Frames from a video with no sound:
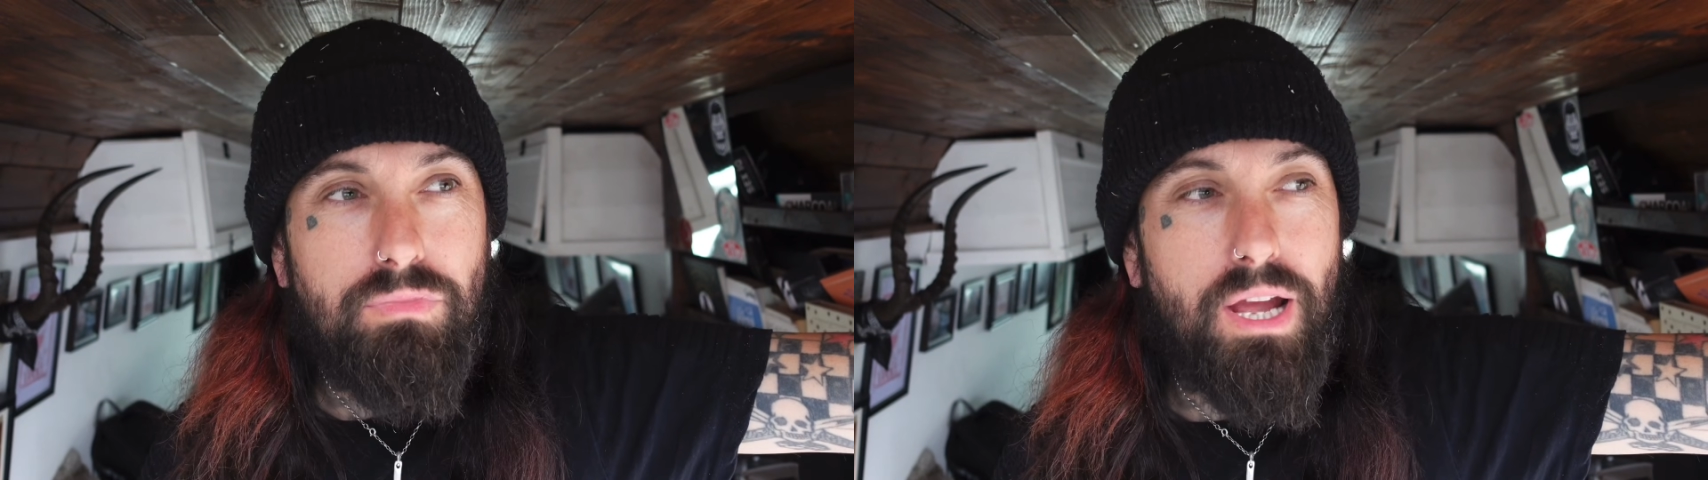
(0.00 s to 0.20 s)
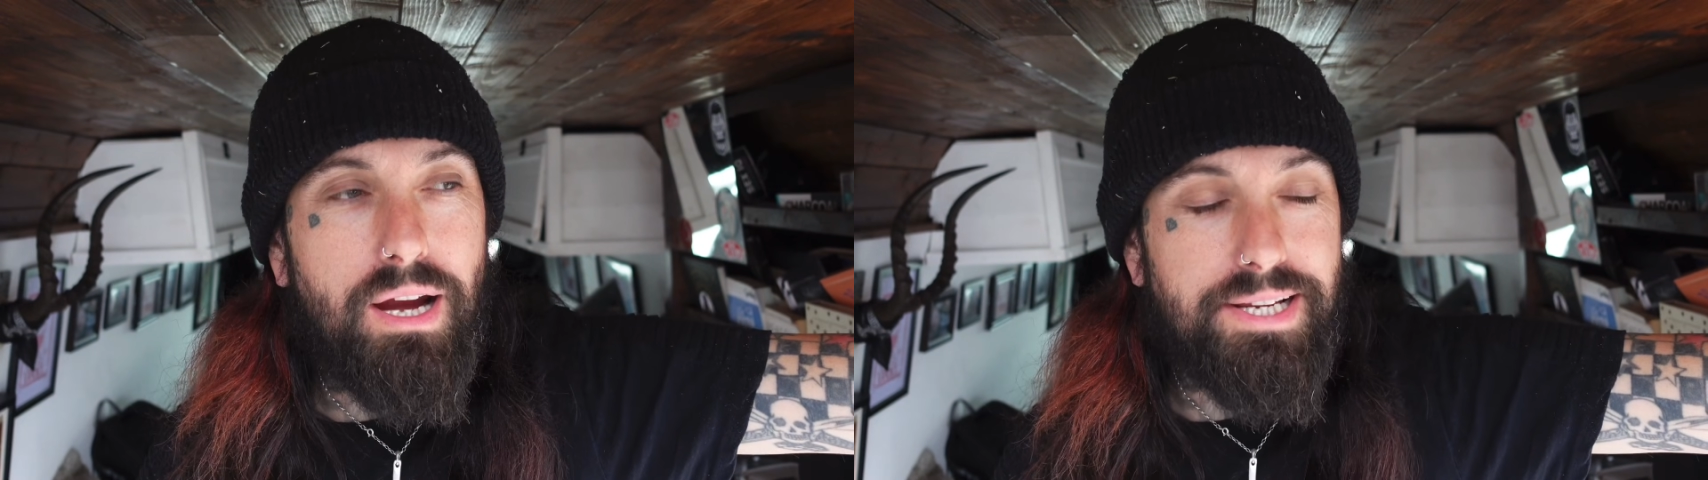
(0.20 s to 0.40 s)

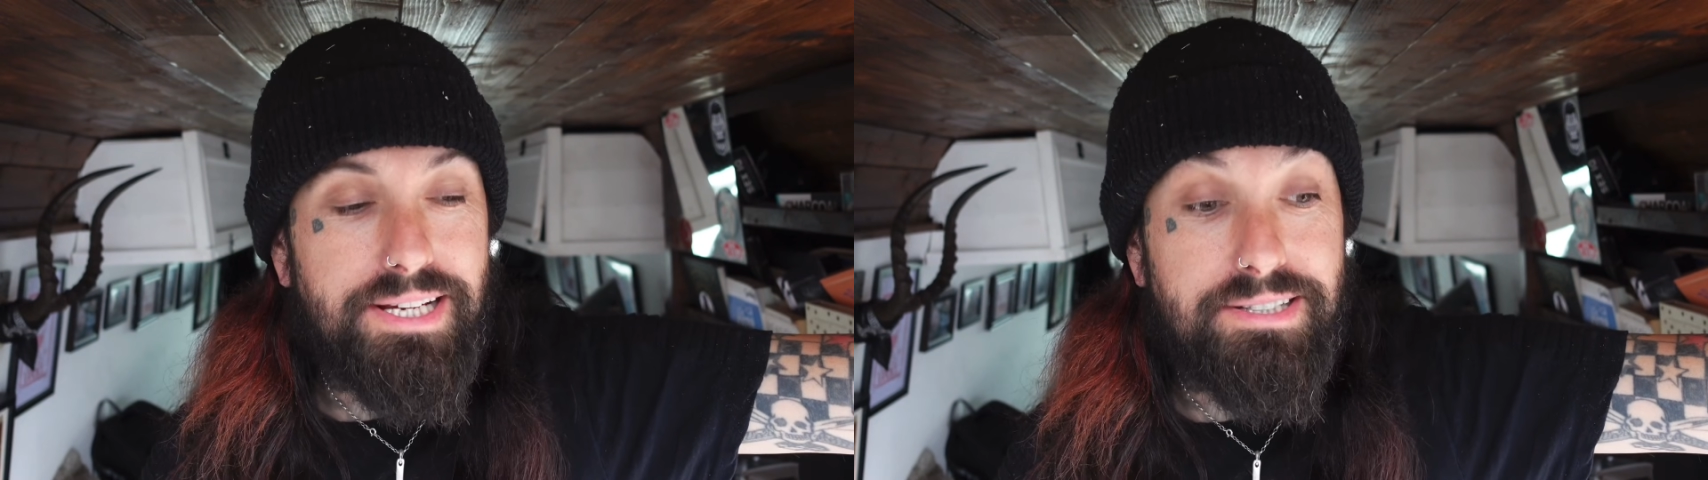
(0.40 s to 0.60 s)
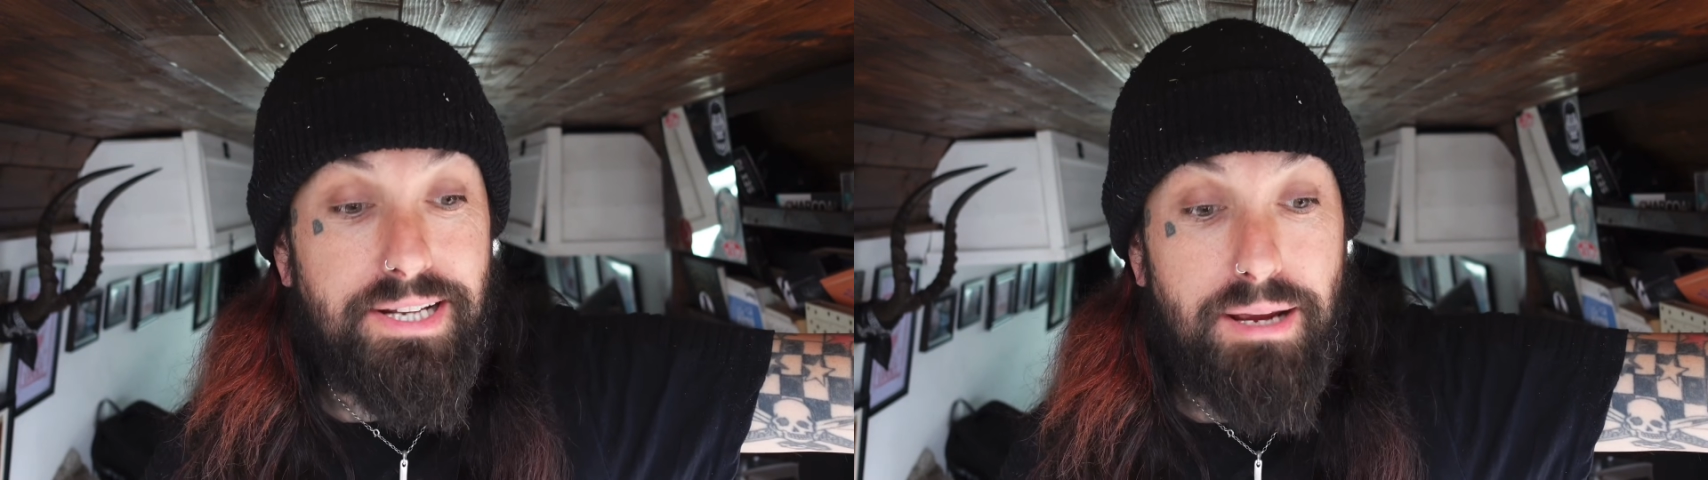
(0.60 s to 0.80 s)

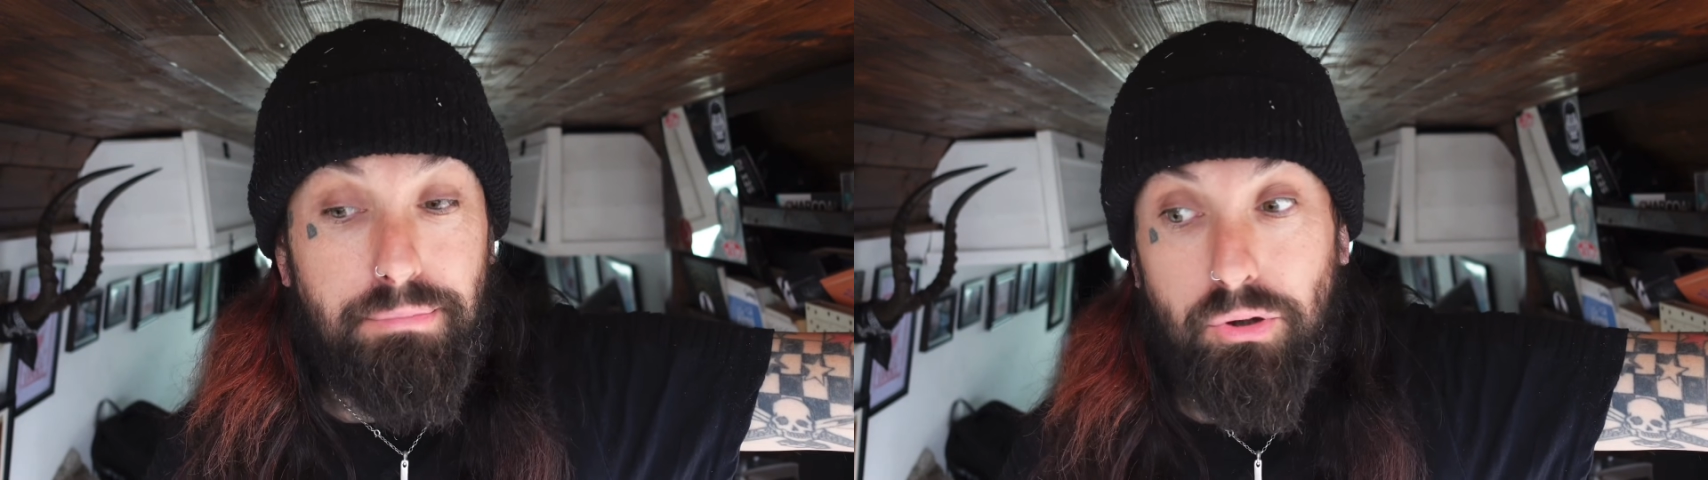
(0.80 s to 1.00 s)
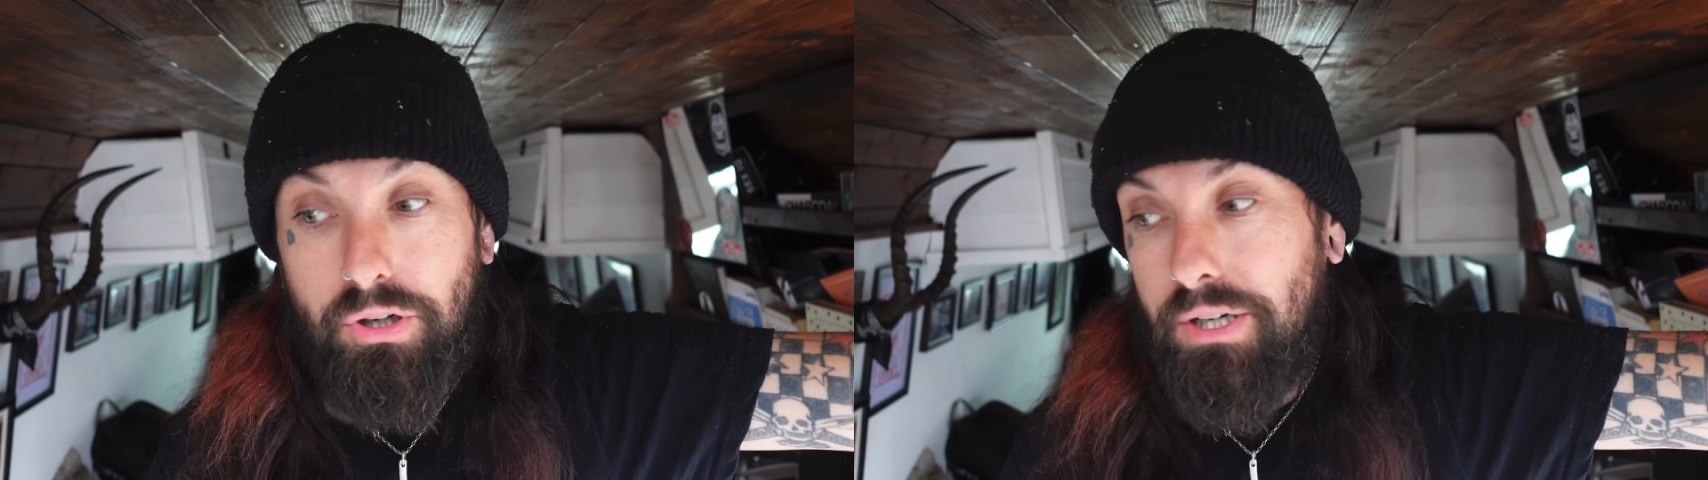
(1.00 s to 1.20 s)
yesterday,
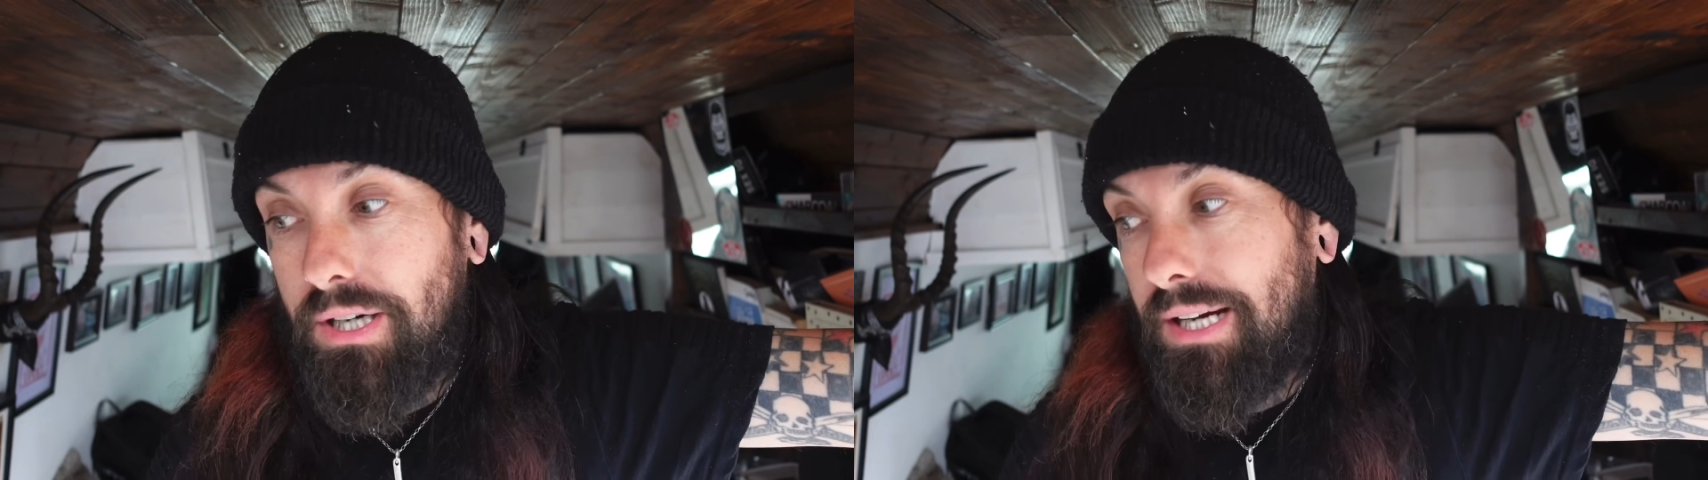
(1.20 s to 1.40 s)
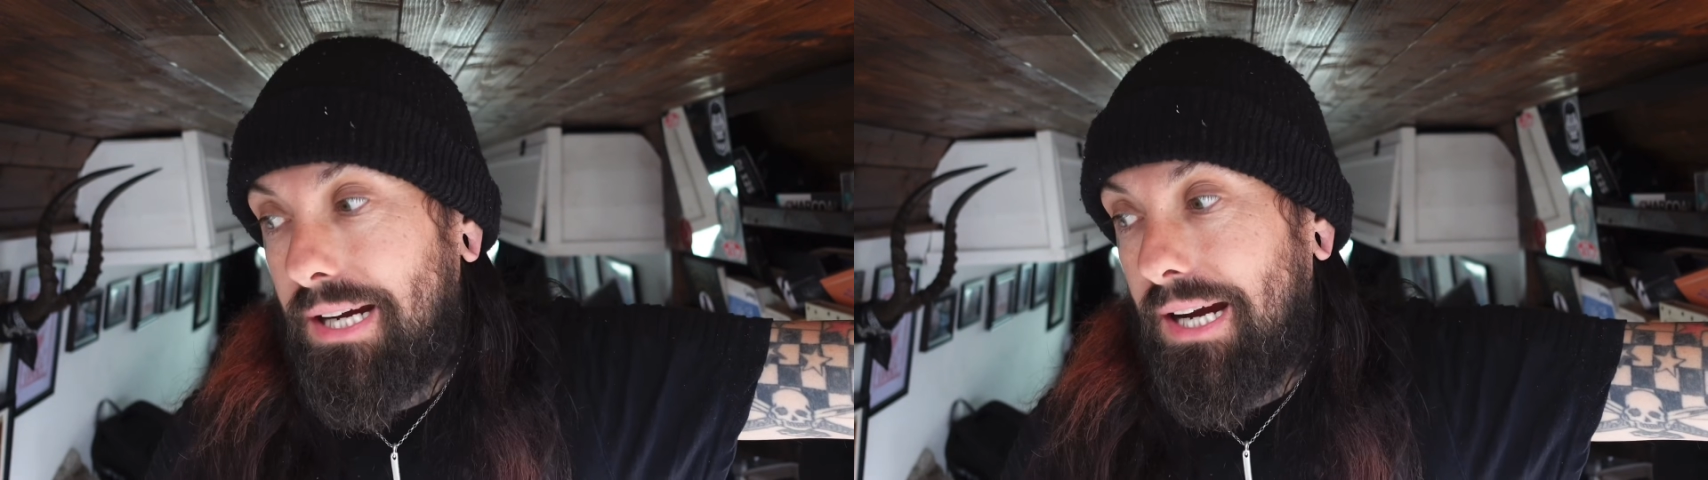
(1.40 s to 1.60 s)
but
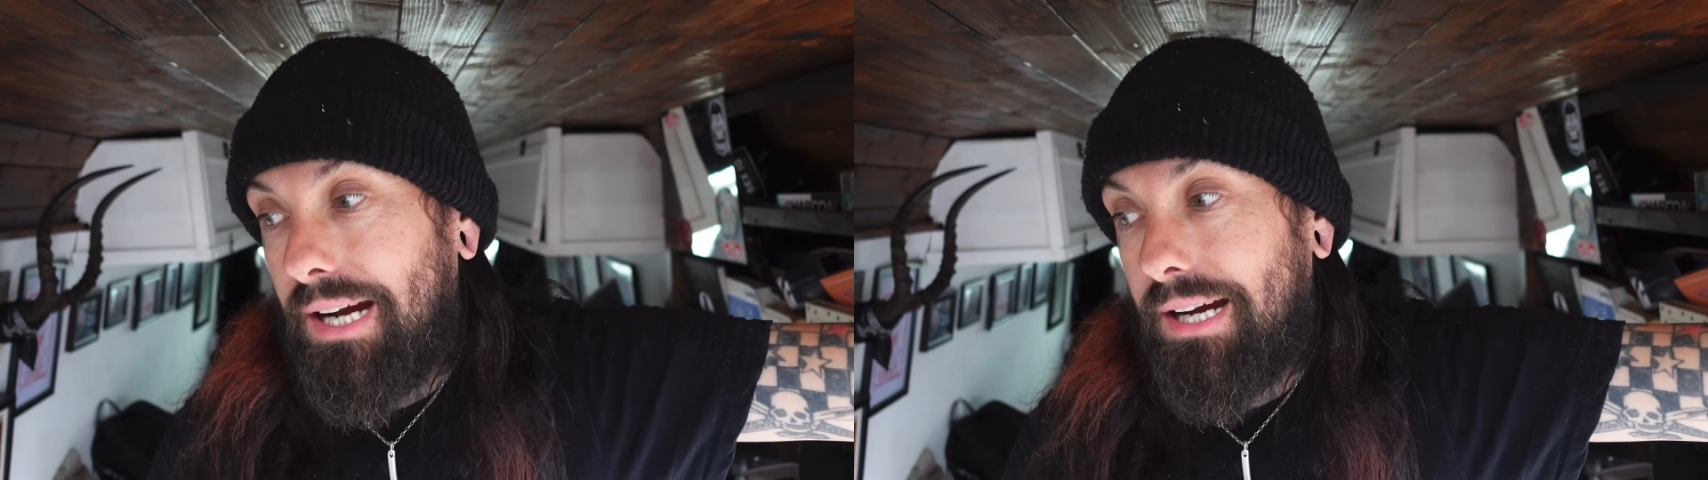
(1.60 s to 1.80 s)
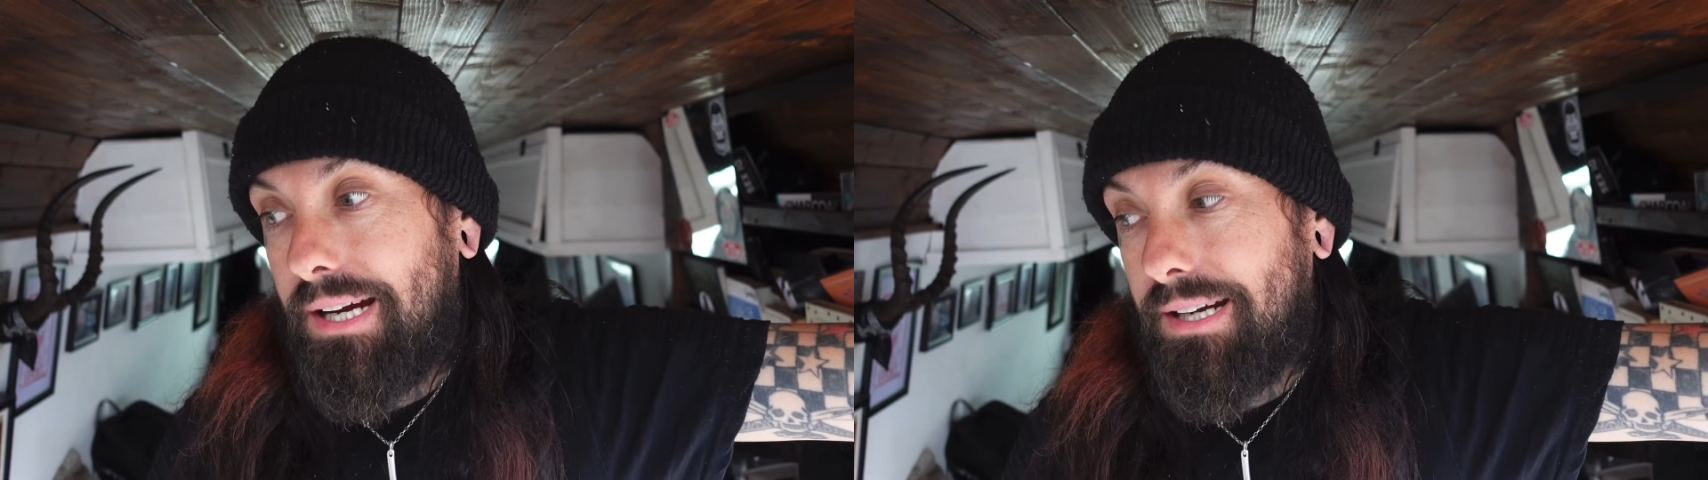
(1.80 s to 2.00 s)

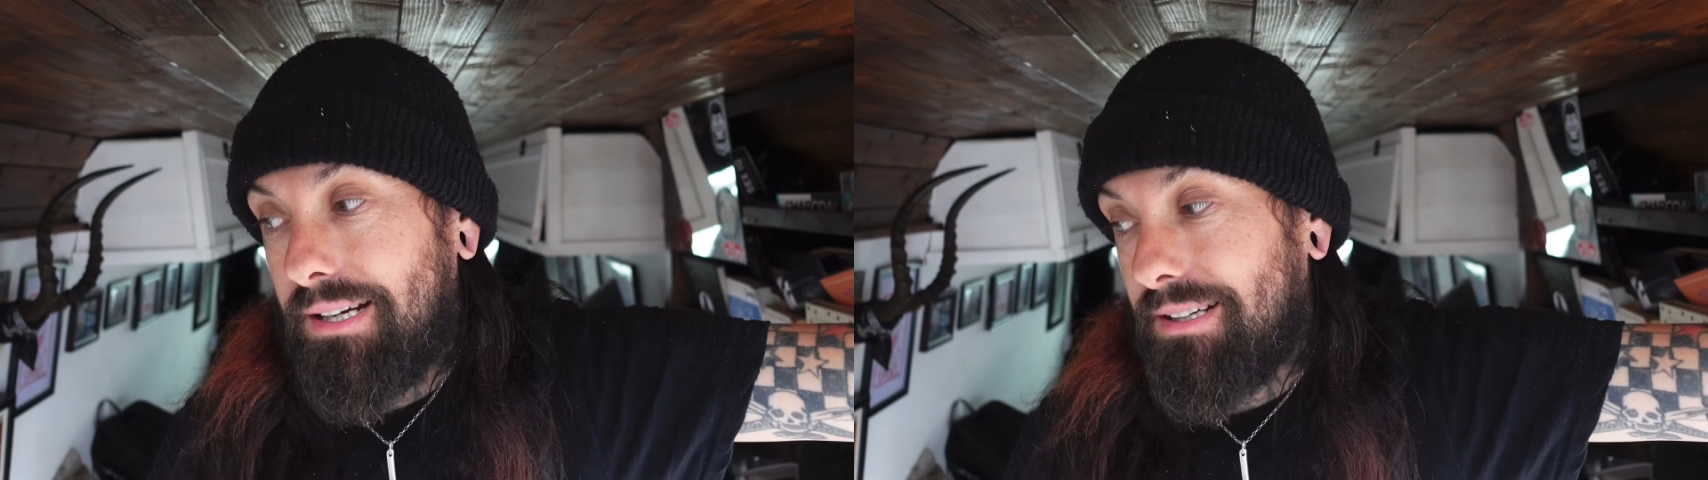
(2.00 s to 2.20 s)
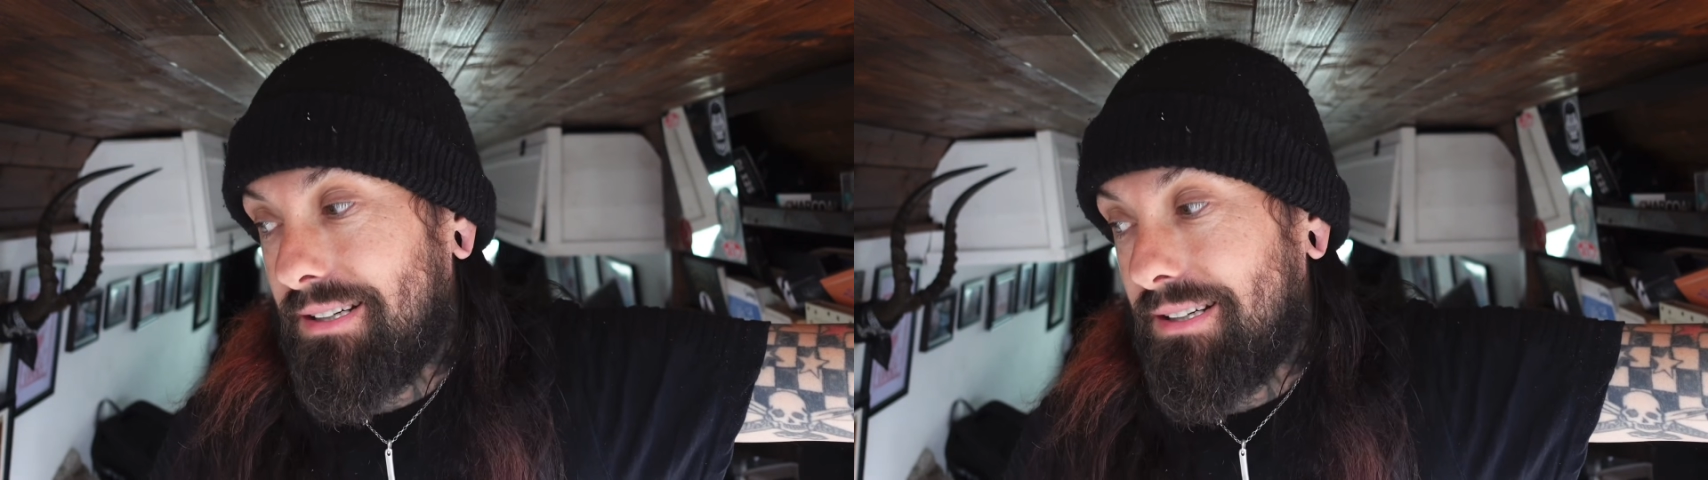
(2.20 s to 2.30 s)
it